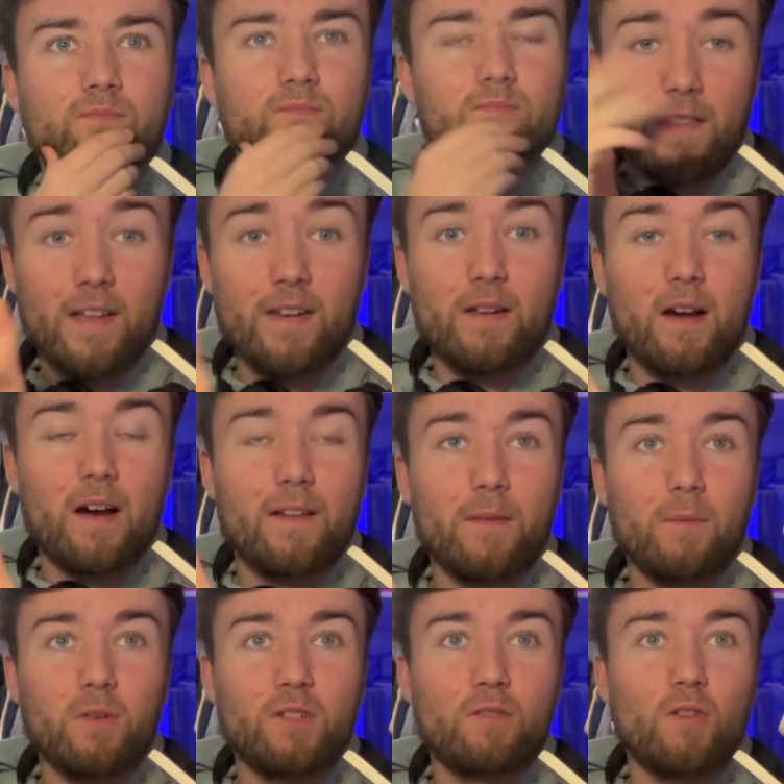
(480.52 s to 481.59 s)
And then
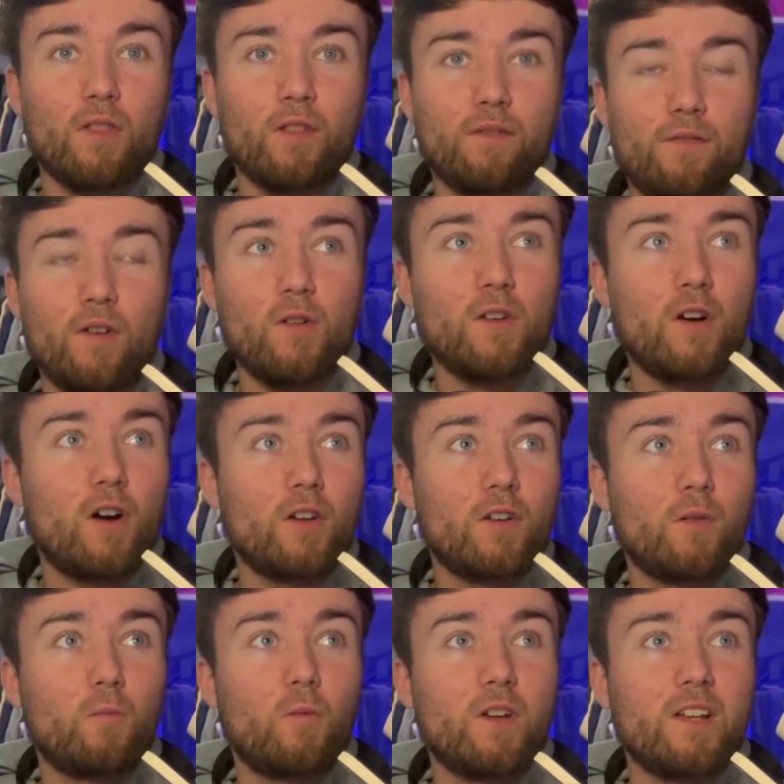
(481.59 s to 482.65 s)
once you've got the font on,
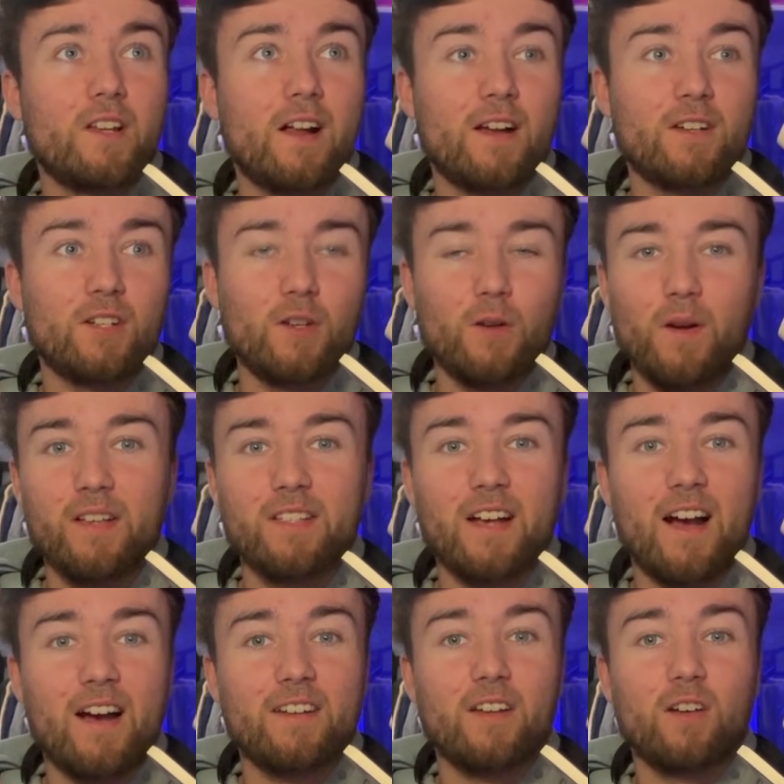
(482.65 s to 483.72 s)
what you can actually do is add a